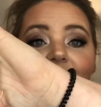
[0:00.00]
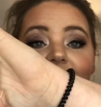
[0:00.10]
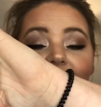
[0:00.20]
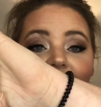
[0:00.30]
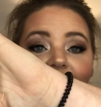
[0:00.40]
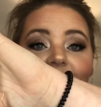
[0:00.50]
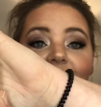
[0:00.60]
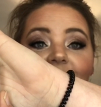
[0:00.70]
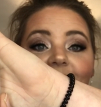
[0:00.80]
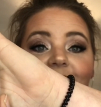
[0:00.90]
Yes, it
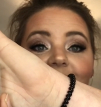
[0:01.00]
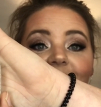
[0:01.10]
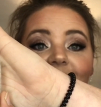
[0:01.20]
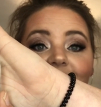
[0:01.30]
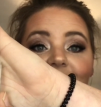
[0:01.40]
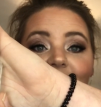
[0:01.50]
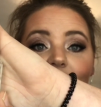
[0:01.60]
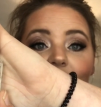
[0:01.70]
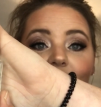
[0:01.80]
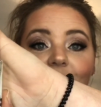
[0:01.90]
does. It is so
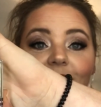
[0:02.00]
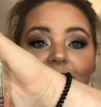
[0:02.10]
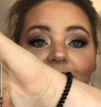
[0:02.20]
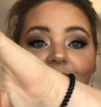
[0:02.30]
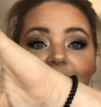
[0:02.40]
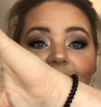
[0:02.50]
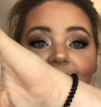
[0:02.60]
cool looking.